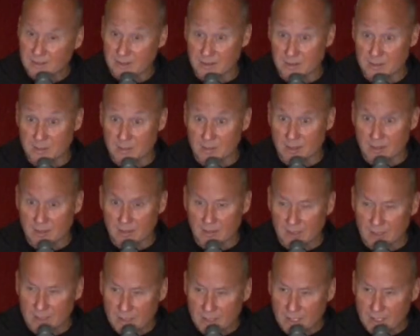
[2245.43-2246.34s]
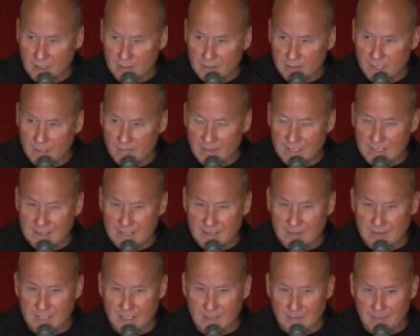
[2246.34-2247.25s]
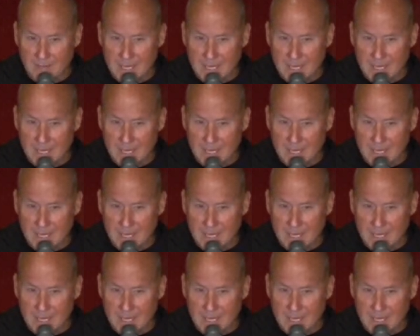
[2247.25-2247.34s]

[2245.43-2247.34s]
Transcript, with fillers: smart girl, Uncle Dave, that sounds like